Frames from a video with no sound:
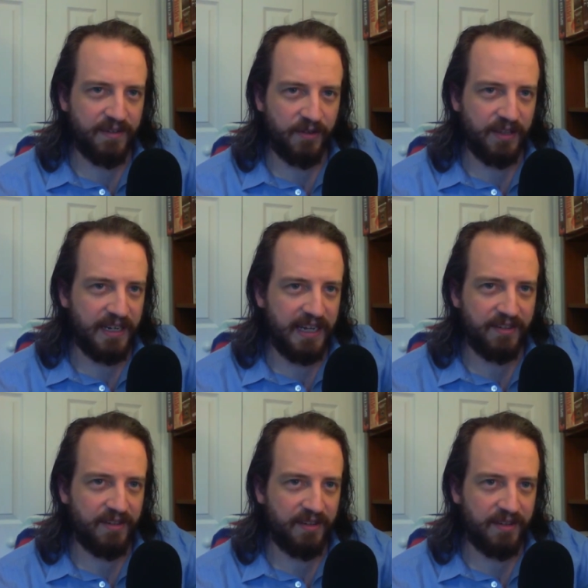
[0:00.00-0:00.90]
for the
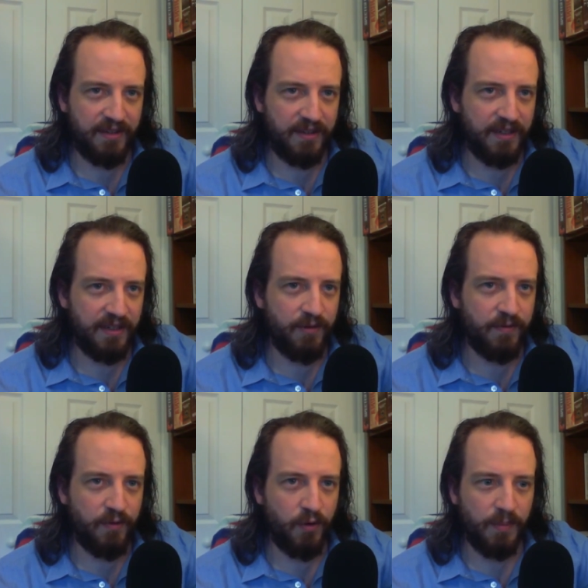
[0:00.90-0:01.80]
next you know
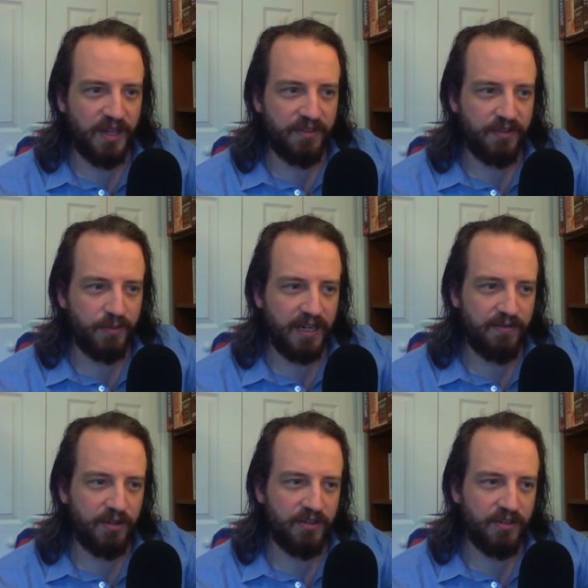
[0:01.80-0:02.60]
four months or whatever.